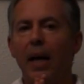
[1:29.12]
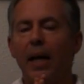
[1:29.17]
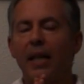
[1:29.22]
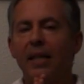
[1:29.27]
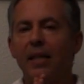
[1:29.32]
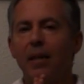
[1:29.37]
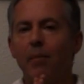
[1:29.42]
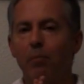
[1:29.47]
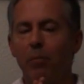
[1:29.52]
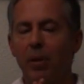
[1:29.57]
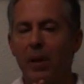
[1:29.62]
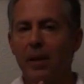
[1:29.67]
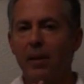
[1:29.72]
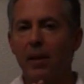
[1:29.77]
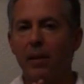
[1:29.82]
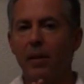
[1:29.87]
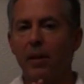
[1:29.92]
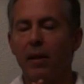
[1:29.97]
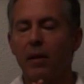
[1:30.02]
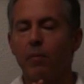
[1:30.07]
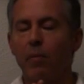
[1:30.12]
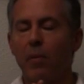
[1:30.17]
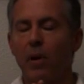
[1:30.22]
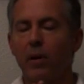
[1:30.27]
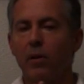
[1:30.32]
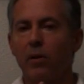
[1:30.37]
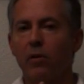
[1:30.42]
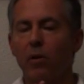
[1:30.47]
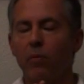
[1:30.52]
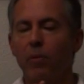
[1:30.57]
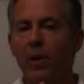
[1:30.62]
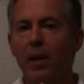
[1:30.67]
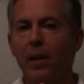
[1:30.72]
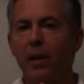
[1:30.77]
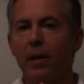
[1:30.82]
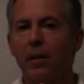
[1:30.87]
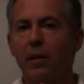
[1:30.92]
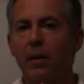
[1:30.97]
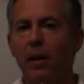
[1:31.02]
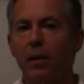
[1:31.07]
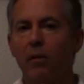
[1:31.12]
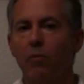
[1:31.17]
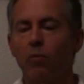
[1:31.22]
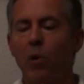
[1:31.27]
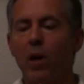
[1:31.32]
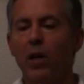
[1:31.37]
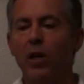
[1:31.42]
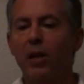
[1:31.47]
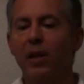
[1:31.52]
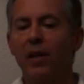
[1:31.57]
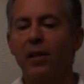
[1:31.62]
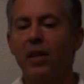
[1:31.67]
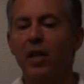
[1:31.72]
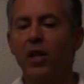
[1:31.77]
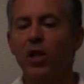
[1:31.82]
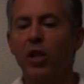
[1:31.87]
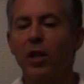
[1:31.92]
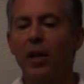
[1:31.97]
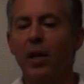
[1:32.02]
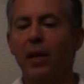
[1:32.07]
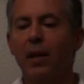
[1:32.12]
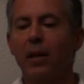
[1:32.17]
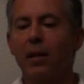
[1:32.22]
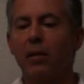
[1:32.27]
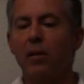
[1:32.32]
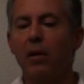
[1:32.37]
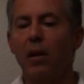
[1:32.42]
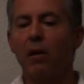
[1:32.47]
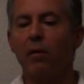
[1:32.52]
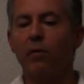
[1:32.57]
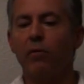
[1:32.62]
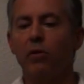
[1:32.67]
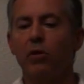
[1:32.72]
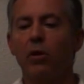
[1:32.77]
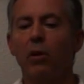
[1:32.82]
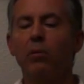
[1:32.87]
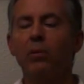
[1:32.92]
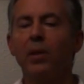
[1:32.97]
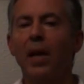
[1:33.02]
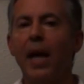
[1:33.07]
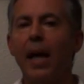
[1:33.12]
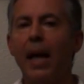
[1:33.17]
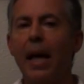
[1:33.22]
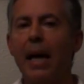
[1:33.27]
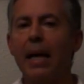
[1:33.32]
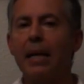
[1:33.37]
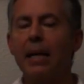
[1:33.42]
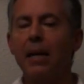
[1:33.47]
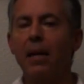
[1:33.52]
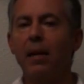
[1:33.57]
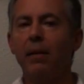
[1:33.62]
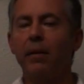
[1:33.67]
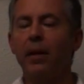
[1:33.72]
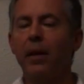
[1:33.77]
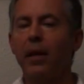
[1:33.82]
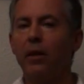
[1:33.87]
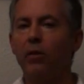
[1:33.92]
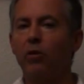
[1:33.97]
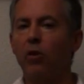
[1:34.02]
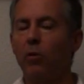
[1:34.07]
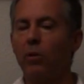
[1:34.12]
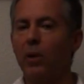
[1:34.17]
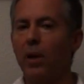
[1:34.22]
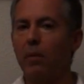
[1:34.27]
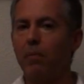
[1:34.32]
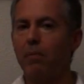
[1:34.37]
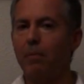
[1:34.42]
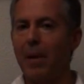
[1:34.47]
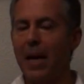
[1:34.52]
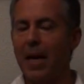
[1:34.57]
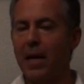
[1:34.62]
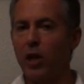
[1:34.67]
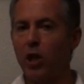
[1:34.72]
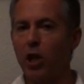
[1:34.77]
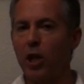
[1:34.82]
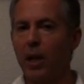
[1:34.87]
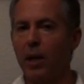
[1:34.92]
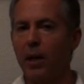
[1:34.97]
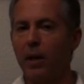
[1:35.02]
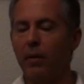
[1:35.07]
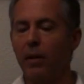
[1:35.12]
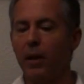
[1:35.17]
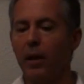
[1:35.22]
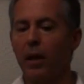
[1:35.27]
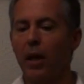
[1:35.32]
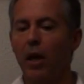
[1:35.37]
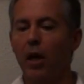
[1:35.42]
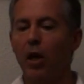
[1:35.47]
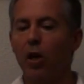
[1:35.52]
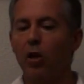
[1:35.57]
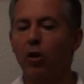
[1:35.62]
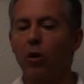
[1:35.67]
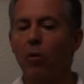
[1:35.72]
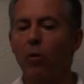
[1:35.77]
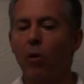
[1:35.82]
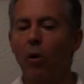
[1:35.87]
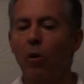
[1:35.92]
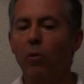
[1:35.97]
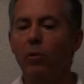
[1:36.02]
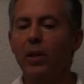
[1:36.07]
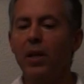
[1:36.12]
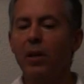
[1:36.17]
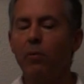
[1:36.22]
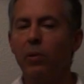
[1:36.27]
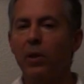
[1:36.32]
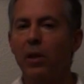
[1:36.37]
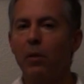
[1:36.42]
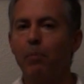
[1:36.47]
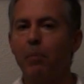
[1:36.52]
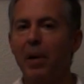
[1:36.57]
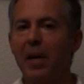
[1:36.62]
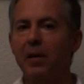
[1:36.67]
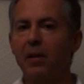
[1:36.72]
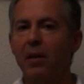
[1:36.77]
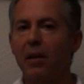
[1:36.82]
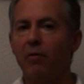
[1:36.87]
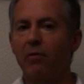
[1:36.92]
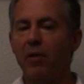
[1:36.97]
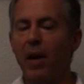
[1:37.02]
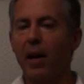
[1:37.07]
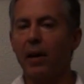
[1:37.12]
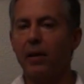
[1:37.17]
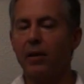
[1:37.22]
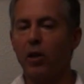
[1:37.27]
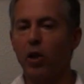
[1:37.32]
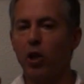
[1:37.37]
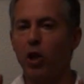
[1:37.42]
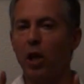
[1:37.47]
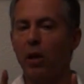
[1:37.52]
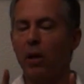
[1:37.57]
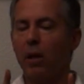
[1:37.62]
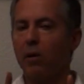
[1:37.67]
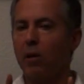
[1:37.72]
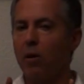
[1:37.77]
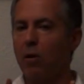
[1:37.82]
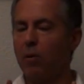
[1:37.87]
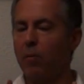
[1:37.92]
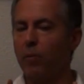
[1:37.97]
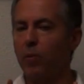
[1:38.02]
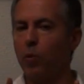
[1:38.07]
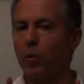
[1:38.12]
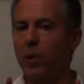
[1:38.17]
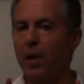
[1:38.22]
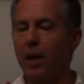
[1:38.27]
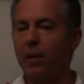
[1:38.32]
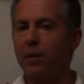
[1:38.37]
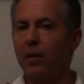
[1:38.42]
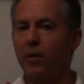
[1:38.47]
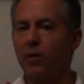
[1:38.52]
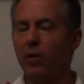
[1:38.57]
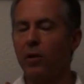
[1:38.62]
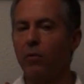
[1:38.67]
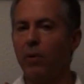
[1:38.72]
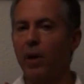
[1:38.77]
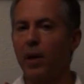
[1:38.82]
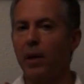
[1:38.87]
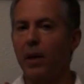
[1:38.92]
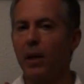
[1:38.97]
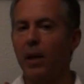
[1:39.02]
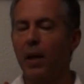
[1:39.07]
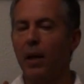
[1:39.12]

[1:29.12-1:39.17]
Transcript: simplicity, as Marcus Aurelius said. What is each thing in itself? Don't add anything, don't imagine anything. Go only with the basic facts. Sherlock Holmes would not disagree.